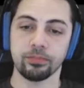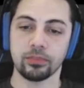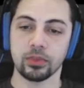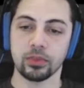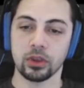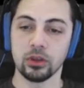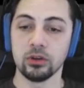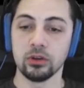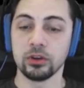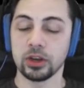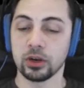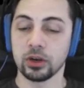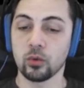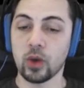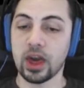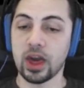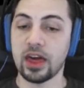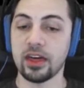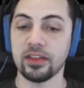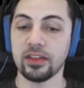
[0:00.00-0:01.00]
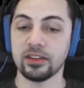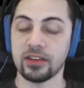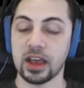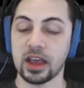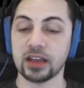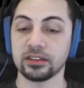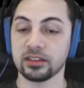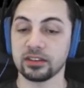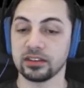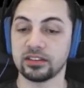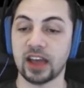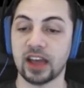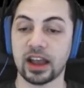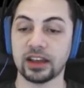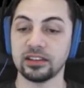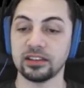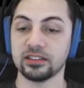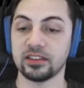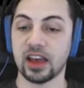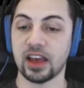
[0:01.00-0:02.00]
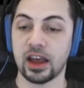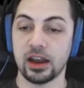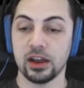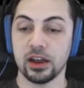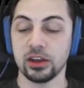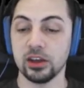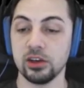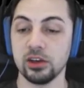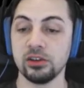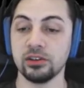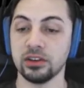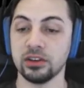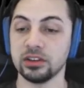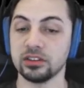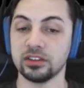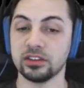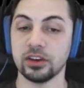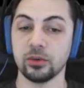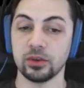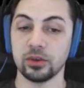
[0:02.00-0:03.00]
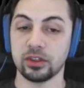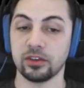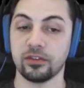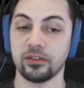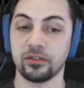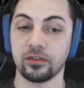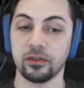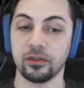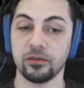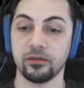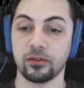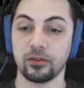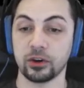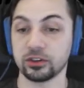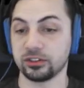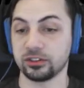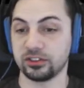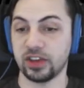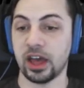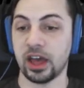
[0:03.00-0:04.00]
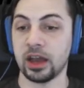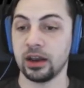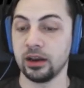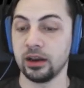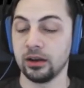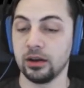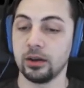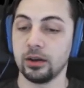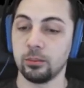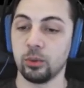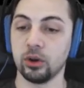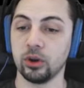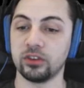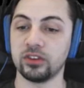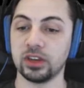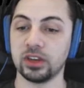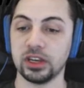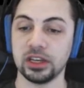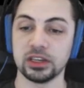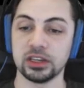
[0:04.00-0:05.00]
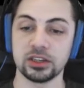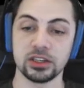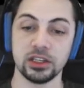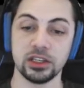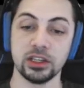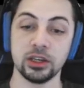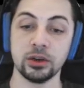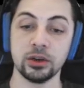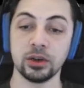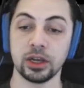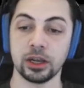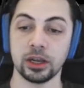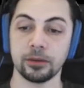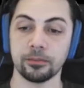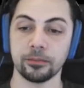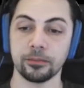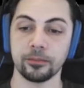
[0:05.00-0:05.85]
Union with takes the second set, unions it with the first set, puts it into union.